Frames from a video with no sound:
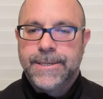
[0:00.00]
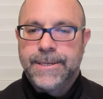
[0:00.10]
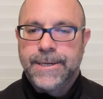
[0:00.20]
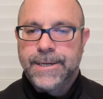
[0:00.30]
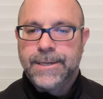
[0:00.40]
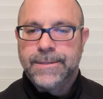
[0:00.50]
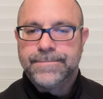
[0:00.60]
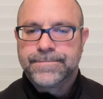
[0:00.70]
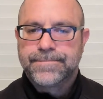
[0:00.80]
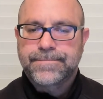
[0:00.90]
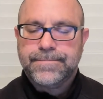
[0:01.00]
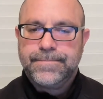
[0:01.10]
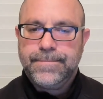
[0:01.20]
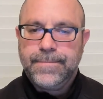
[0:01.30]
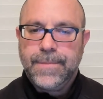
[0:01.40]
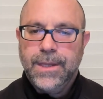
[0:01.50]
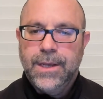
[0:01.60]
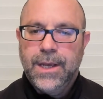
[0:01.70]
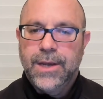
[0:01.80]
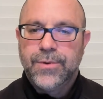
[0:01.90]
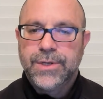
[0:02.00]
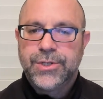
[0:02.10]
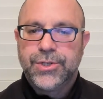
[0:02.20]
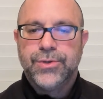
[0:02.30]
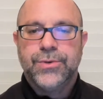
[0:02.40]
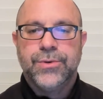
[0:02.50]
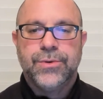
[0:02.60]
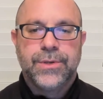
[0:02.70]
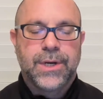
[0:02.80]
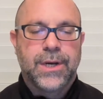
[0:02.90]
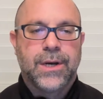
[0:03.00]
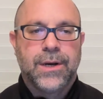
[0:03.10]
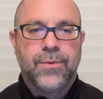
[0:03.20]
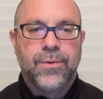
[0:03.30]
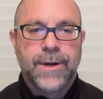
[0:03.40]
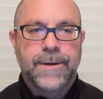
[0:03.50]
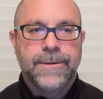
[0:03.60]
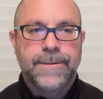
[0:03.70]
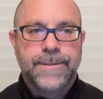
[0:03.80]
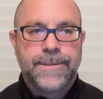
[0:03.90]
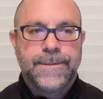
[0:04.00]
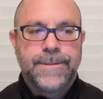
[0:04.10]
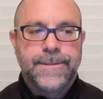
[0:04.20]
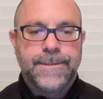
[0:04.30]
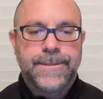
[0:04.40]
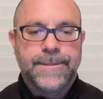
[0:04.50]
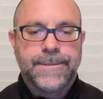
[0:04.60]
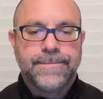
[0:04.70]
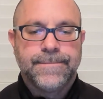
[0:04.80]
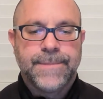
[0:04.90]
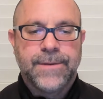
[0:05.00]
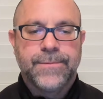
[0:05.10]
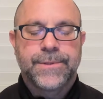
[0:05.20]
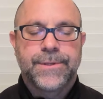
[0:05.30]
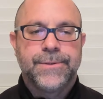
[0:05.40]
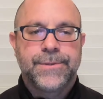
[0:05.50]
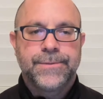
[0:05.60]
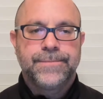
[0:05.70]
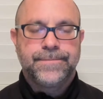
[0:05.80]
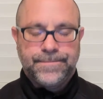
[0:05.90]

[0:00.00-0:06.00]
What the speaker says: I wish you well, and we'll see you soon.